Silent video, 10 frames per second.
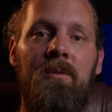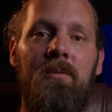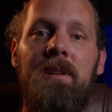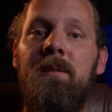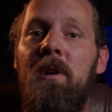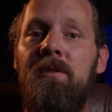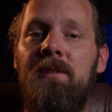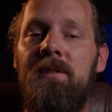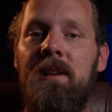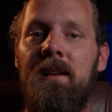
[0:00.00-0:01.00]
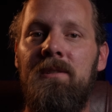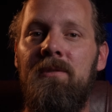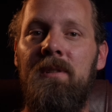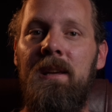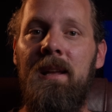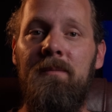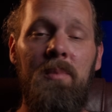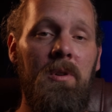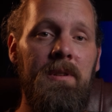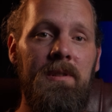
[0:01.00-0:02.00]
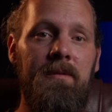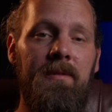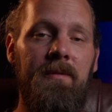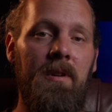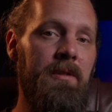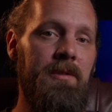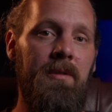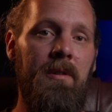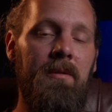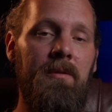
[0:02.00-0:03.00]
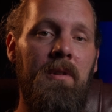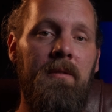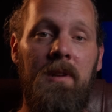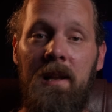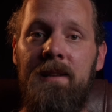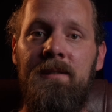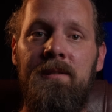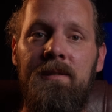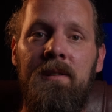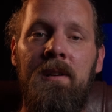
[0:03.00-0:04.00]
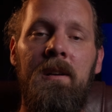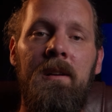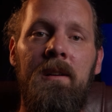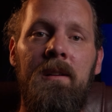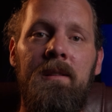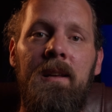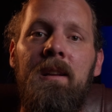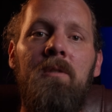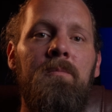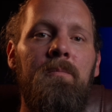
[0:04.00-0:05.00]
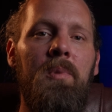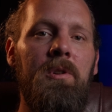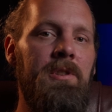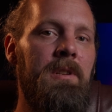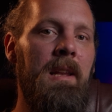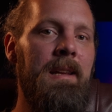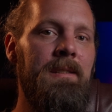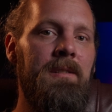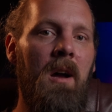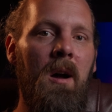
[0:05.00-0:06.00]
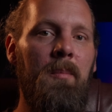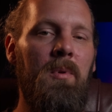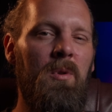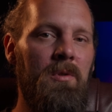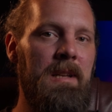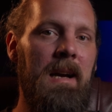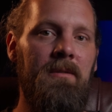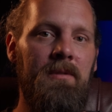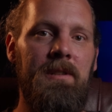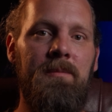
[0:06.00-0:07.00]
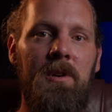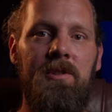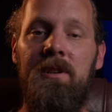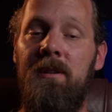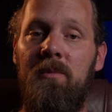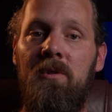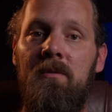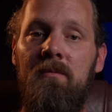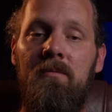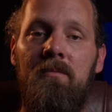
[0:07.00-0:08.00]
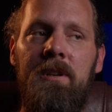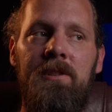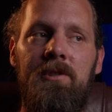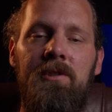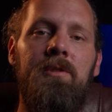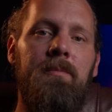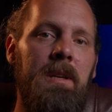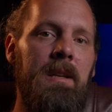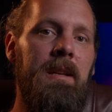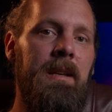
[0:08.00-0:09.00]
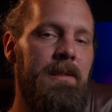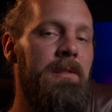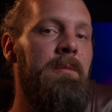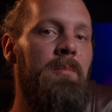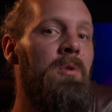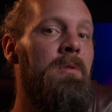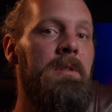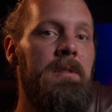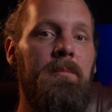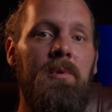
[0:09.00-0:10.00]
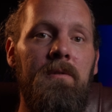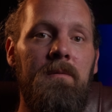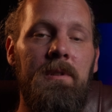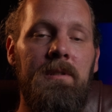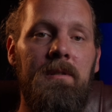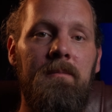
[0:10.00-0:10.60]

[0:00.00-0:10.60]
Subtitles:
When the motors get to the endpoints of the focus throw of the lens, they don't push the lens up or down as much anymore, which to me is an important improvement.